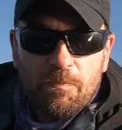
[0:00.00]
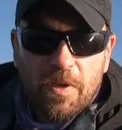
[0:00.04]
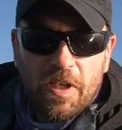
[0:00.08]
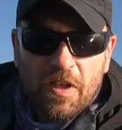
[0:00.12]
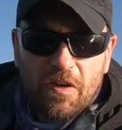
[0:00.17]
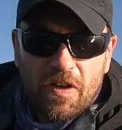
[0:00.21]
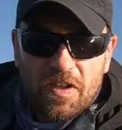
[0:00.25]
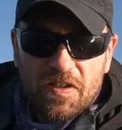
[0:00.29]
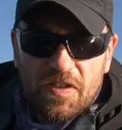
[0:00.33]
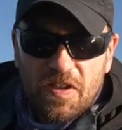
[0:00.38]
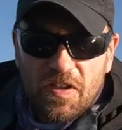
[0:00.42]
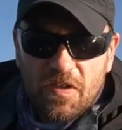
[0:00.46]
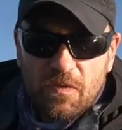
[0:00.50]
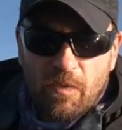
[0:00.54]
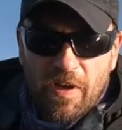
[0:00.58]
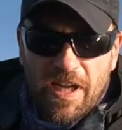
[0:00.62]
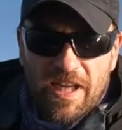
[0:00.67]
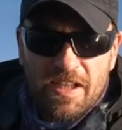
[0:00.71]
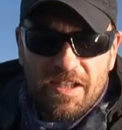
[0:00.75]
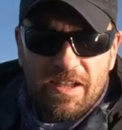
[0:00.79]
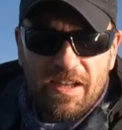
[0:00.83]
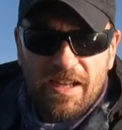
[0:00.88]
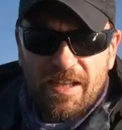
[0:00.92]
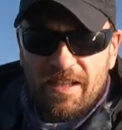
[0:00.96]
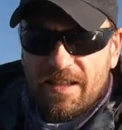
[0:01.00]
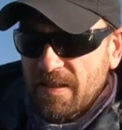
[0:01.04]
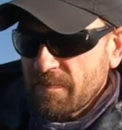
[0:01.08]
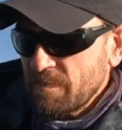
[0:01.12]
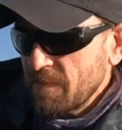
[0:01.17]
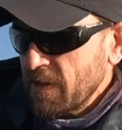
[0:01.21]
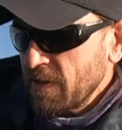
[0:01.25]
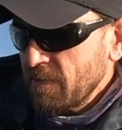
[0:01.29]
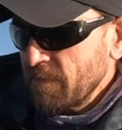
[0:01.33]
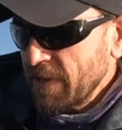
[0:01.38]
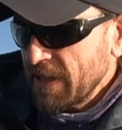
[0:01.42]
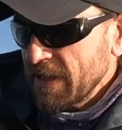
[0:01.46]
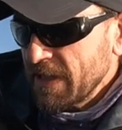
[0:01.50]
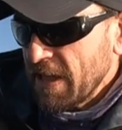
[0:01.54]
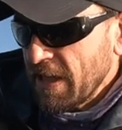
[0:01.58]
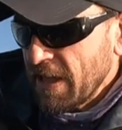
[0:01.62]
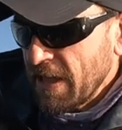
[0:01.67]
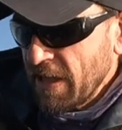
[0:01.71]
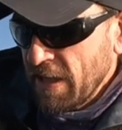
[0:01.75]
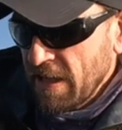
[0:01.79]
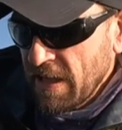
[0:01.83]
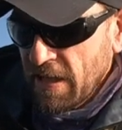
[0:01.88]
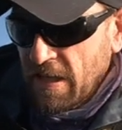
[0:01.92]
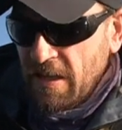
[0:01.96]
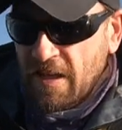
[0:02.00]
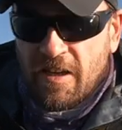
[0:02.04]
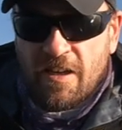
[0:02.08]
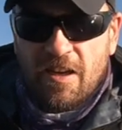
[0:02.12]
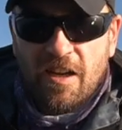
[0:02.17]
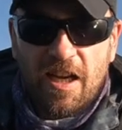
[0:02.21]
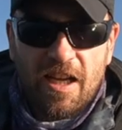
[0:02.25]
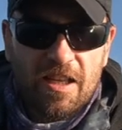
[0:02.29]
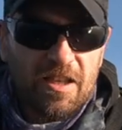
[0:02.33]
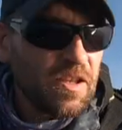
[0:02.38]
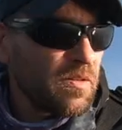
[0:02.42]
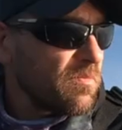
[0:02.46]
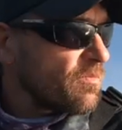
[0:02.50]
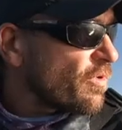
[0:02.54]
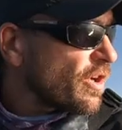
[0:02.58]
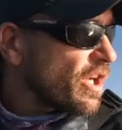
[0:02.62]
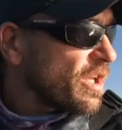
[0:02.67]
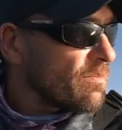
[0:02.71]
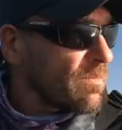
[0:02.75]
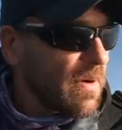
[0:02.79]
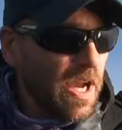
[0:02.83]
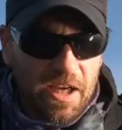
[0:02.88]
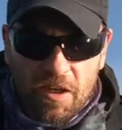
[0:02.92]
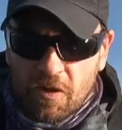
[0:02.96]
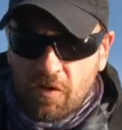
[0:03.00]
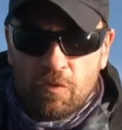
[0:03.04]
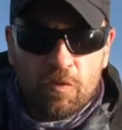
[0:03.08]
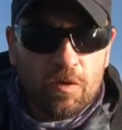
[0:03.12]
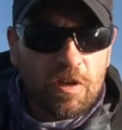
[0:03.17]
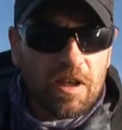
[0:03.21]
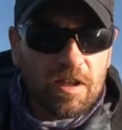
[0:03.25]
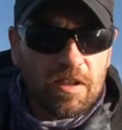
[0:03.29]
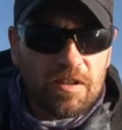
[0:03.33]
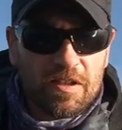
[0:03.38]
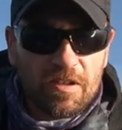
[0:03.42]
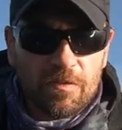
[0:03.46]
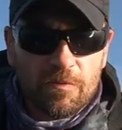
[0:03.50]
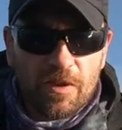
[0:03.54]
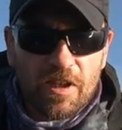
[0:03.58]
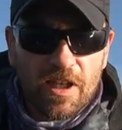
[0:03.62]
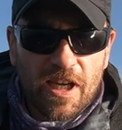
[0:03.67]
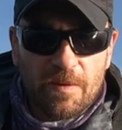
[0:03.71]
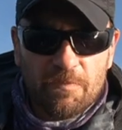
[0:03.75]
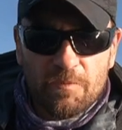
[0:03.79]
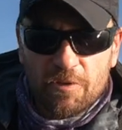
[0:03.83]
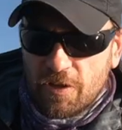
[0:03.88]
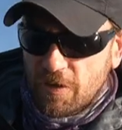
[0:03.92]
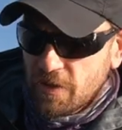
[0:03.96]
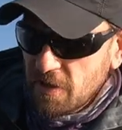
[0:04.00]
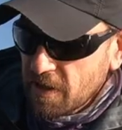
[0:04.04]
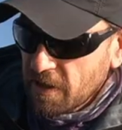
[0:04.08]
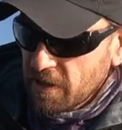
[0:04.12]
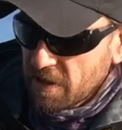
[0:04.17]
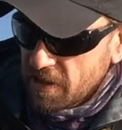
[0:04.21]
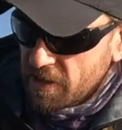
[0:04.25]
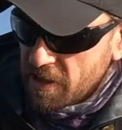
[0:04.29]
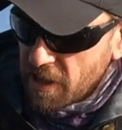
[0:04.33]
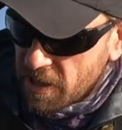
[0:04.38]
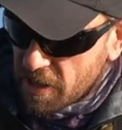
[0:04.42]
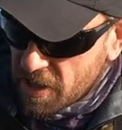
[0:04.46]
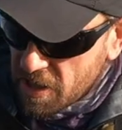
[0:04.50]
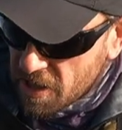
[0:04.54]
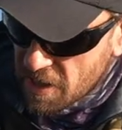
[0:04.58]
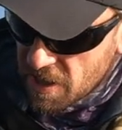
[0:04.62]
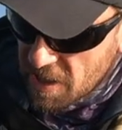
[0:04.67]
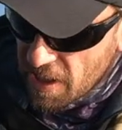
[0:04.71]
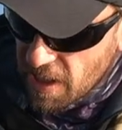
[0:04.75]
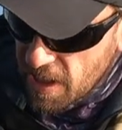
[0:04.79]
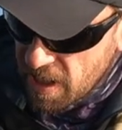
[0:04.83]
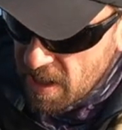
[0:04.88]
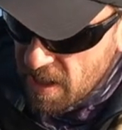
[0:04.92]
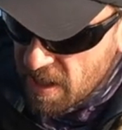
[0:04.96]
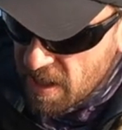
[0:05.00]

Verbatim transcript: Because it's winter at the moment, I didn't bring my cooler, so what I'm doing is I just